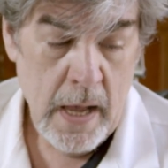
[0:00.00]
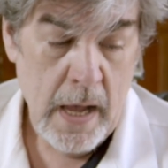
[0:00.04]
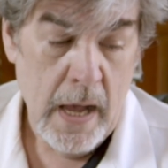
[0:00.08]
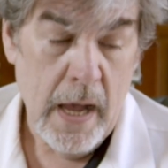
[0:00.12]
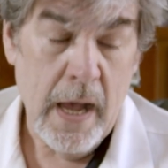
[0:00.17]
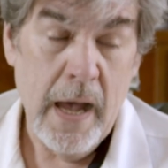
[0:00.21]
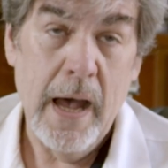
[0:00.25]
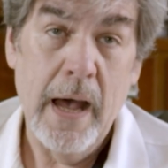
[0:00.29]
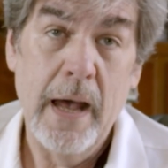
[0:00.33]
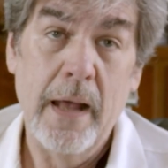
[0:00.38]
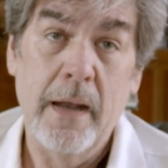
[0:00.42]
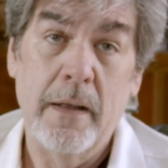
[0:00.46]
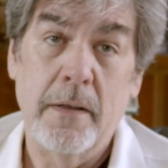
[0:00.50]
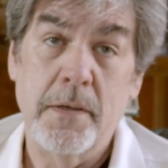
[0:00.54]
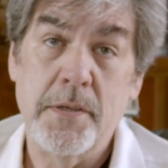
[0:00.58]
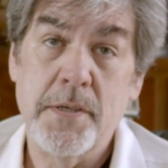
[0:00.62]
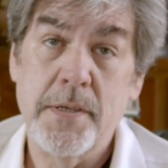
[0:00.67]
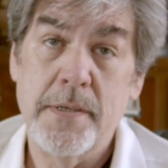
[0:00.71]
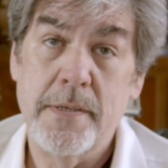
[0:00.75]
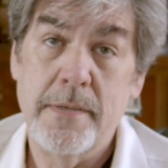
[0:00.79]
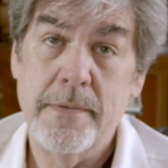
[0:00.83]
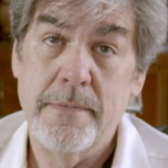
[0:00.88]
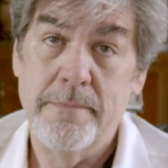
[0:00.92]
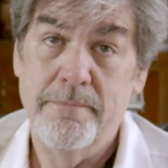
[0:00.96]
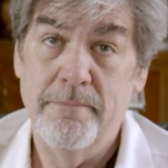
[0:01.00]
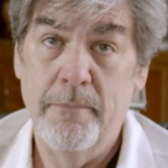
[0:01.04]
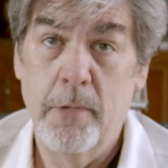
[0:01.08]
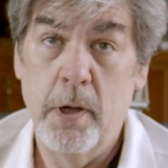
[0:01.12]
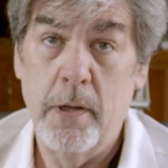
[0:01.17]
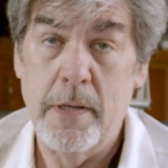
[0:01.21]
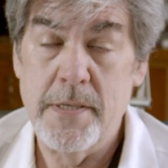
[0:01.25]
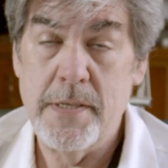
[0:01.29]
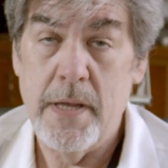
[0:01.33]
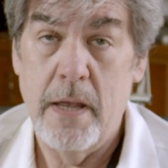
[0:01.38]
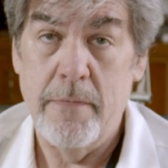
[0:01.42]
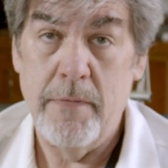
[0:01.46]
It'll
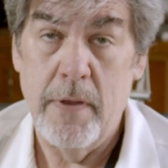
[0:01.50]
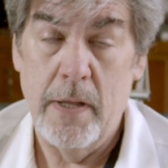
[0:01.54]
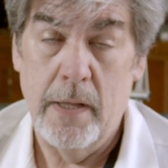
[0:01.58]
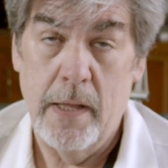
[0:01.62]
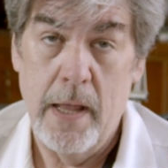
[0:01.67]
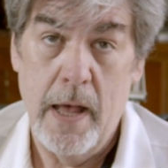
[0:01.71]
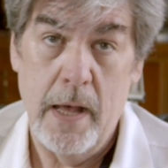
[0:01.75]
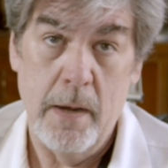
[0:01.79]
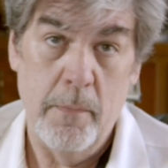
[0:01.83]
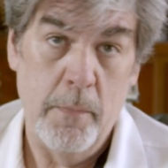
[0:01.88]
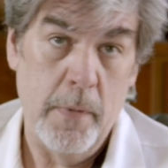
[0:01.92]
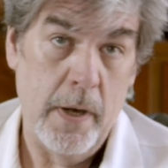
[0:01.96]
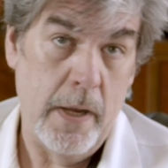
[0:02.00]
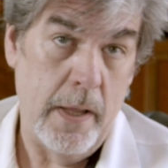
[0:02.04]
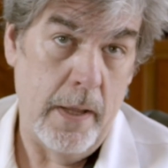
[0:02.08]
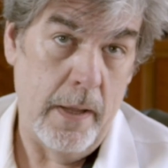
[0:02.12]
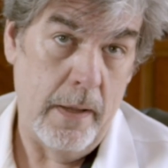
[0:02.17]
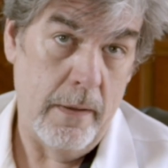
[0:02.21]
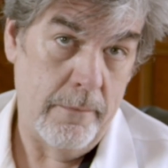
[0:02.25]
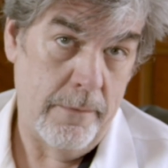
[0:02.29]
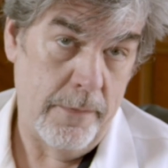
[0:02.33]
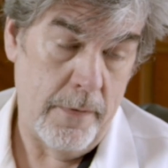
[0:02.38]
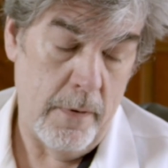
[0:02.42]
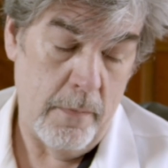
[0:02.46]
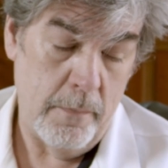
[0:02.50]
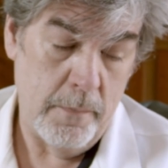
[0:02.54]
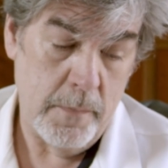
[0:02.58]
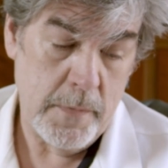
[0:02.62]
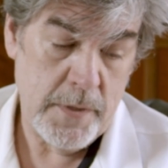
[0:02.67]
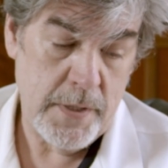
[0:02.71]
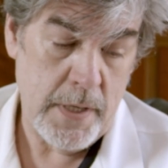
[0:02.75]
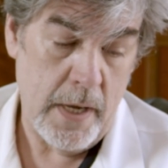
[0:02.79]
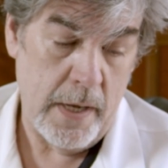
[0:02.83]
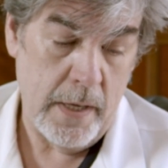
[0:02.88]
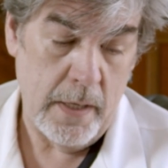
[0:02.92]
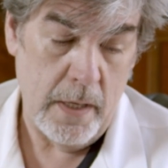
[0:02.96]
really save you a lot of money from
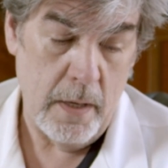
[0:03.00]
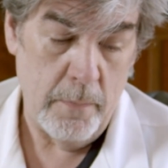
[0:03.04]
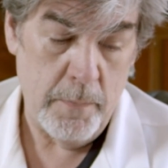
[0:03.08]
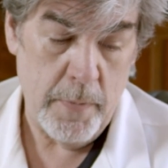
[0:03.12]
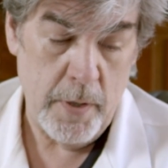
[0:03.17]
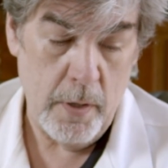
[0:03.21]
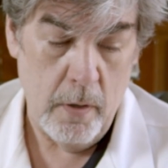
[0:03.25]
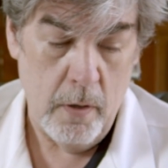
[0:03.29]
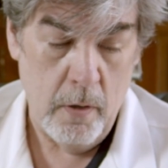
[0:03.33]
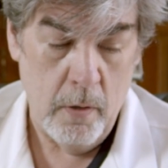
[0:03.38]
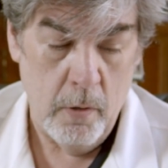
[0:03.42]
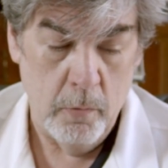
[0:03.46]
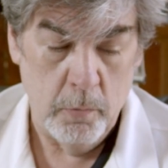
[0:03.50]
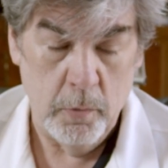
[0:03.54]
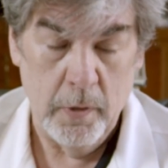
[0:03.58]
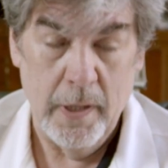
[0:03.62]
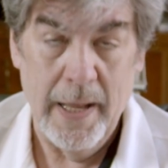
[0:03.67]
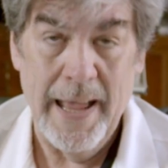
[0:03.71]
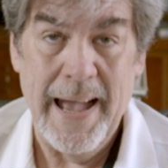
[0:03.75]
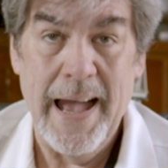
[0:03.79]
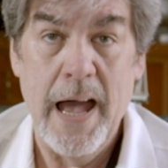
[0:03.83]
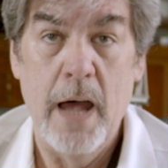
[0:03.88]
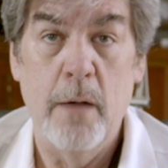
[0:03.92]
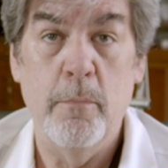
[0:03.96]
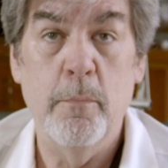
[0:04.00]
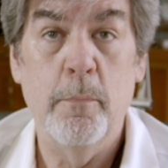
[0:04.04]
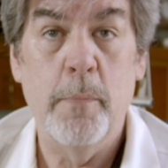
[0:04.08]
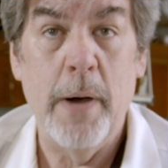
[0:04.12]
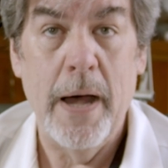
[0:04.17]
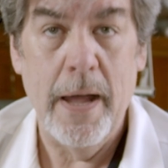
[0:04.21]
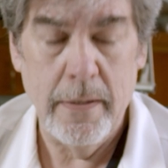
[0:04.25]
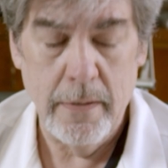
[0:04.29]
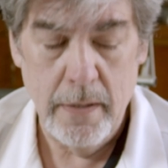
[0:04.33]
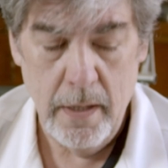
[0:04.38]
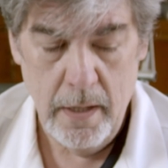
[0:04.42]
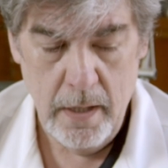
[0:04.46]
setting up your own lab,
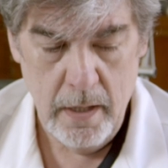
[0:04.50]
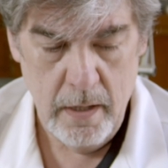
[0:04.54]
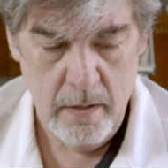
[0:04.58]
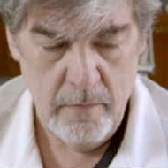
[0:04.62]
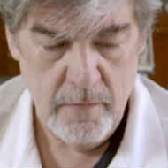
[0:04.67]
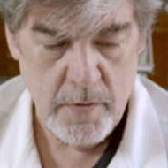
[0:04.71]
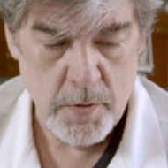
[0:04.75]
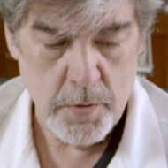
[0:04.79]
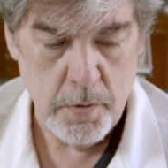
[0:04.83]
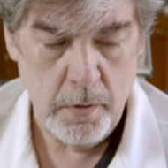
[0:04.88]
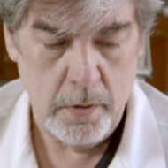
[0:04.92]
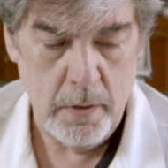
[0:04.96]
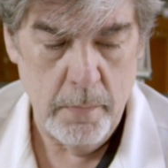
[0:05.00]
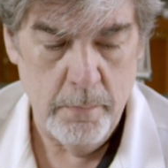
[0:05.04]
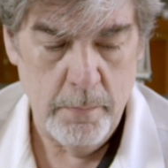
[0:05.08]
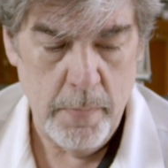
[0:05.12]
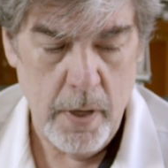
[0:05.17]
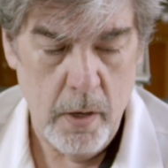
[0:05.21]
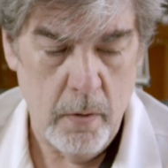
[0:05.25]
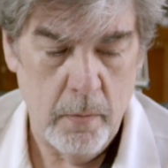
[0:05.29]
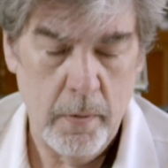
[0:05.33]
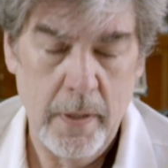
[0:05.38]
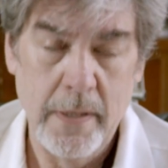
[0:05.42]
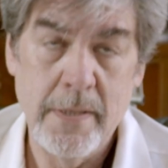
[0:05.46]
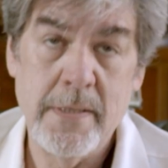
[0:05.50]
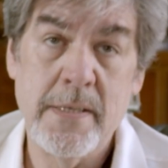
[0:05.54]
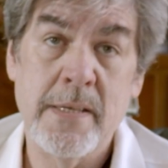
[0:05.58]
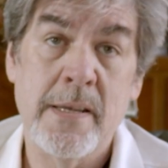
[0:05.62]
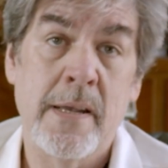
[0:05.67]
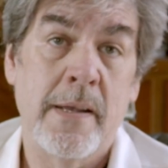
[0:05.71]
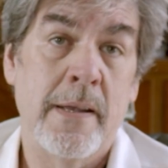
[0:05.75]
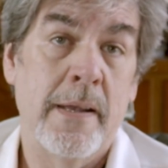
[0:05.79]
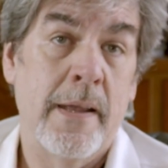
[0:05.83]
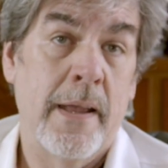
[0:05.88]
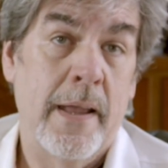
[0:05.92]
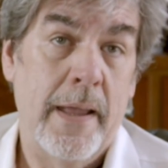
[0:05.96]
buying the individual components,
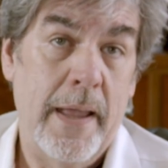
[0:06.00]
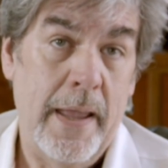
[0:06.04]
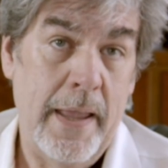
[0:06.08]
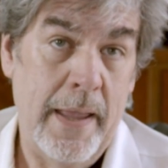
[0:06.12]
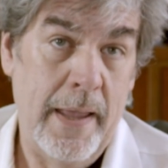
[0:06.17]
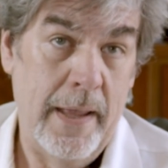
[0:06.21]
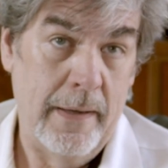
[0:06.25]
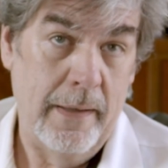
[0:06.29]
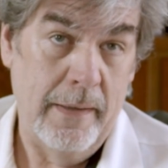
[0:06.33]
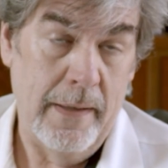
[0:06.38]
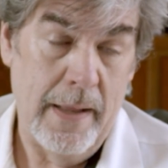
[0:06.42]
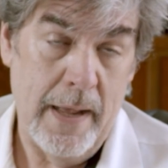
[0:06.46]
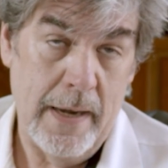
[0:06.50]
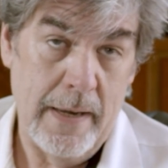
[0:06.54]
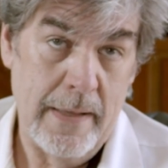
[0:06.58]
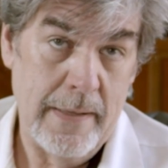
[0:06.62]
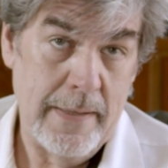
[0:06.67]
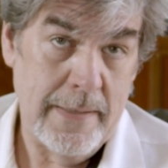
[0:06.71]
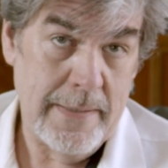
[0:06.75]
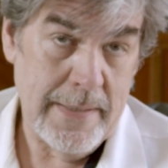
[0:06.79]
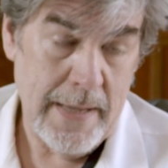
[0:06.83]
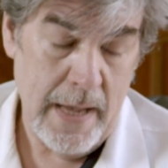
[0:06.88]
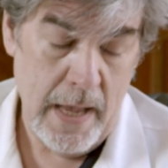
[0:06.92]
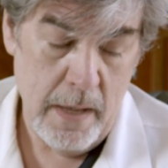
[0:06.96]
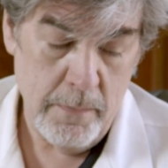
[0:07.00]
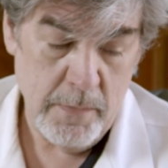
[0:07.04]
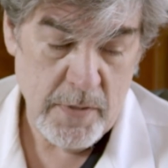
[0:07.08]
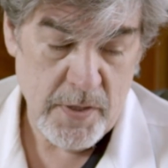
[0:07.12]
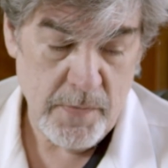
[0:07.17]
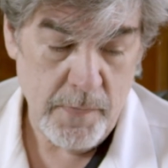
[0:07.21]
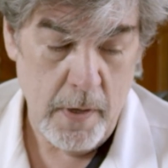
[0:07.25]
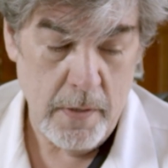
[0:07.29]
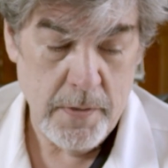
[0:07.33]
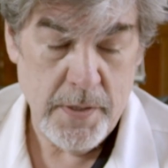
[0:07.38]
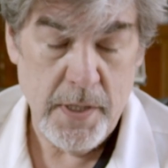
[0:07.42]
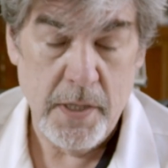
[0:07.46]
and a lot of the time as
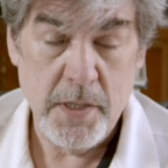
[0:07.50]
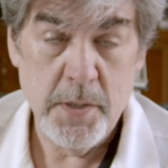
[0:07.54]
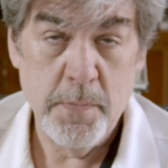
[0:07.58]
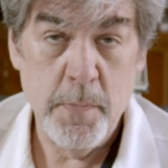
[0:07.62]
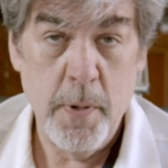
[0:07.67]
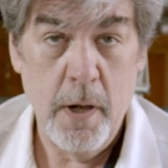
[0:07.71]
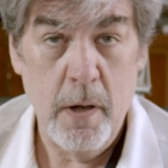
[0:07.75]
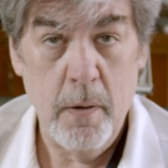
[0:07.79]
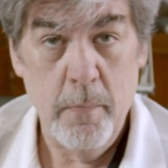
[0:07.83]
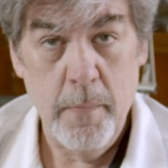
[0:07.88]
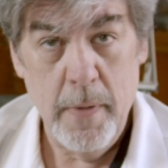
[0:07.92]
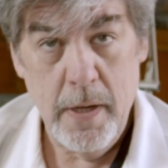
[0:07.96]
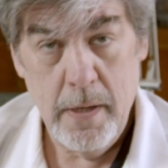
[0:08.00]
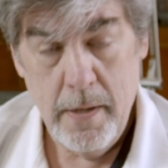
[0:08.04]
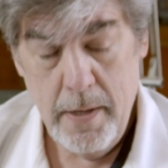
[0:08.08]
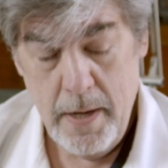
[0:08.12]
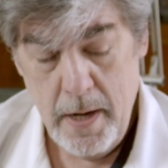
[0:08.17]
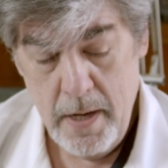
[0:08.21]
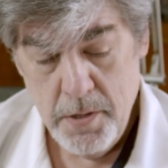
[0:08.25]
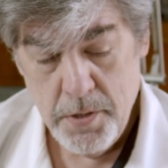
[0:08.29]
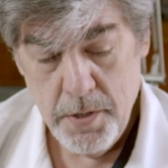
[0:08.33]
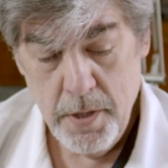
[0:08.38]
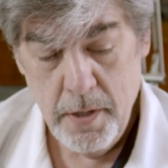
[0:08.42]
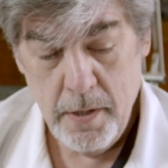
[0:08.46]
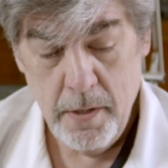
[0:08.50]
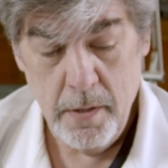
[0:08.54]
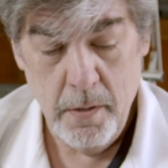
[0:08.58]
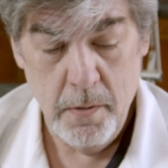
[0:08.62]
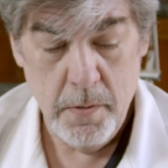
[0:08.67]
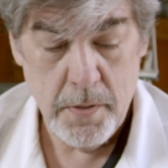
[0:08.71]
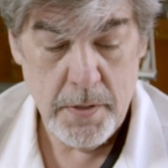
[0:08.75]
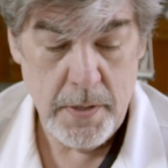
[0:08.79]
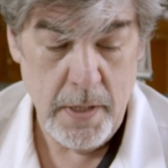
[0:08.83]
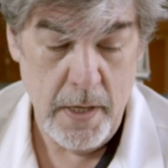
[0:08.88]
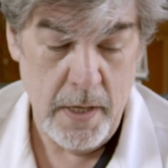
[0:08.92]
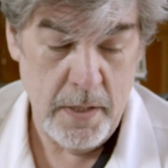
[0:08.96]
far as experimentation
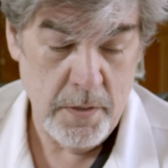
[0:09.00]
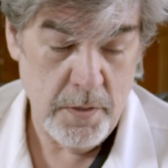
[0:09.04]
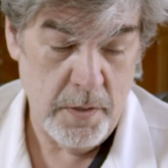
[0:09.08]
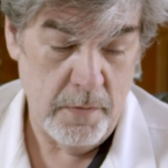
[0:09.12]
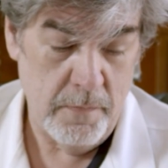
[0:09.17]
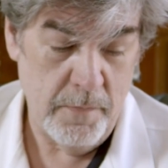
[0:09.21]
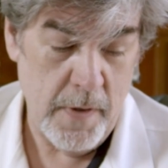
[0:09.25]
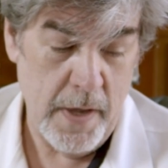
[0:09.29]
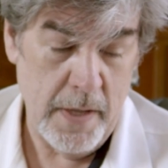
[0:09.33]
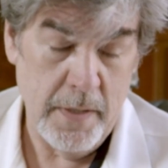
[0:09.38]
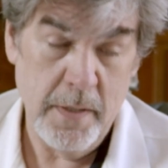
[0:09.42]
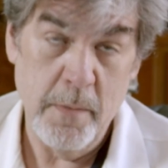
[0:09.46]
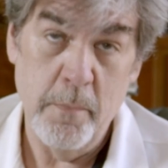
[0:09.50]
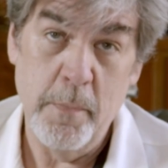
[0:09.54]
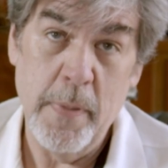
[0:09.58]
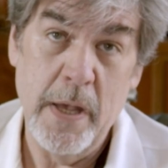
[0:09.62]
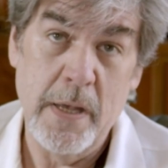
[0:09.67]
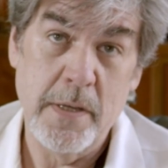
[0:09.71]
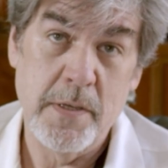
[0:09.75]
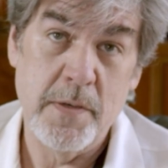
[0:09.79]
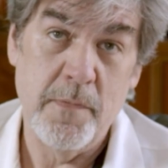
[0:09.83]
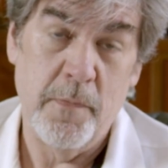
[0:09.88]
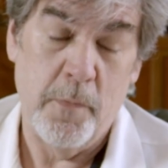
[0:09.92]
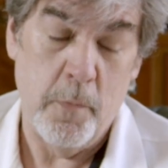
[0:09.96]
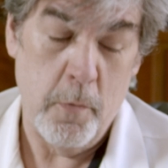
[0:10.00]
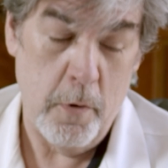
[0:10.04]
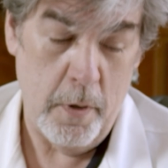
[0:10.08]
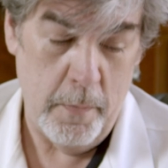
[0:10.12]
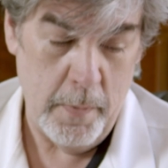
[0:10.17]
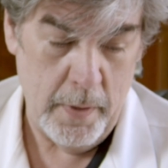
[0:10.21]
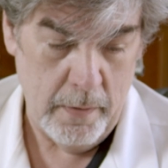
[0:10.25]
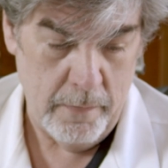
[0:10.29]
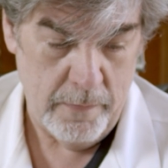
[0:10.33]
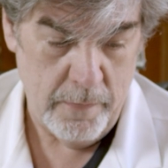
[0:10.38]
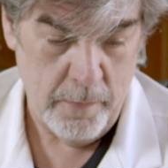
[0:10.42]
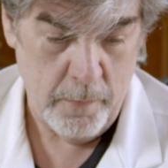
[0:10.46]
goes, as you find the best
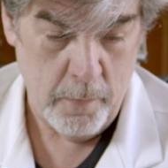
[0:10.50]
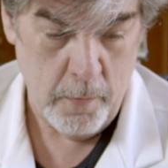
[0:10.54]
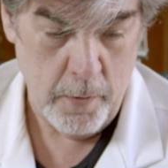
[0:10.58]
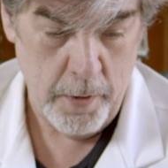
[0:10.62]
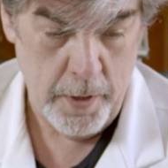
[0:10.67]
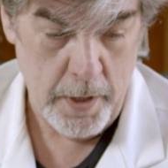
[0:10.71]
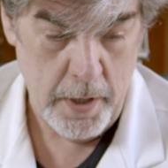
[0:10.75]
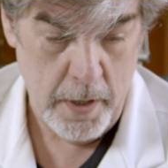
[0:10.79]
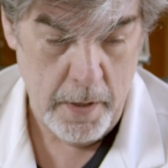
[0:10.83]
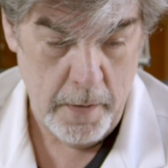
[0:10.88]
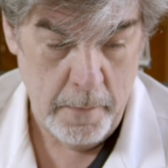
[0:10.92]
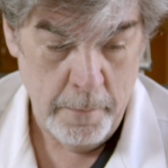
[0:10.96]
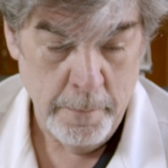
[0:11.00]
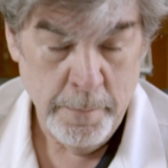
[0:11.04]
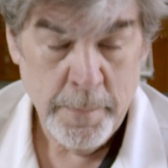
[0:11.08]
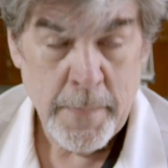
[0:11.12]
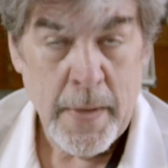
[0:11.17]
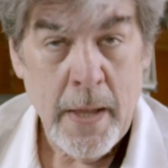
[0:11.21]
formula for you.